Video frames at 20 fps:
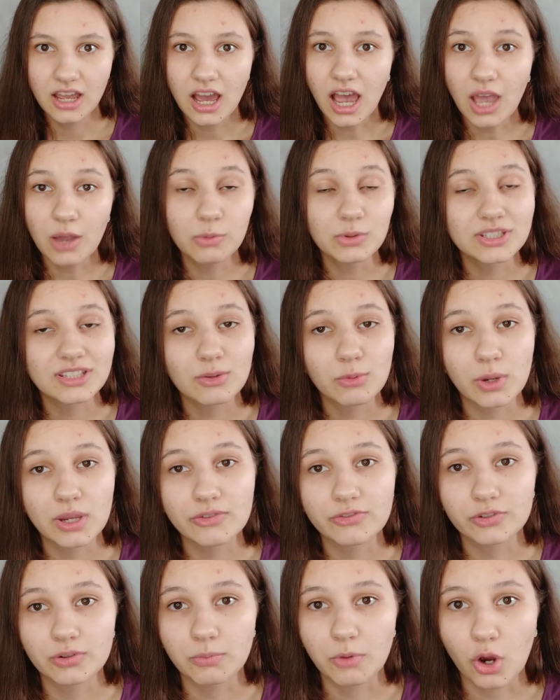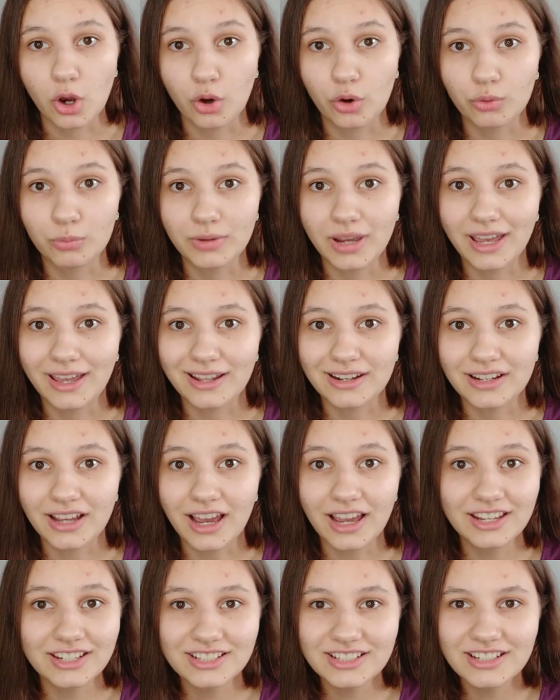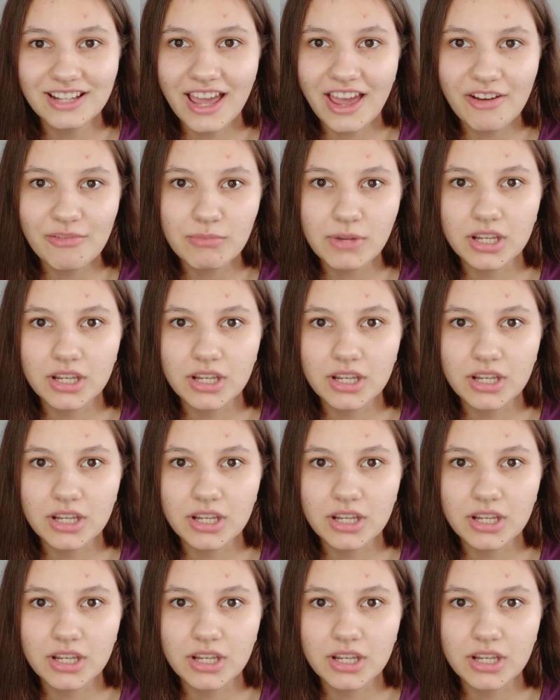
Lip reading: I was away from home and I didn't have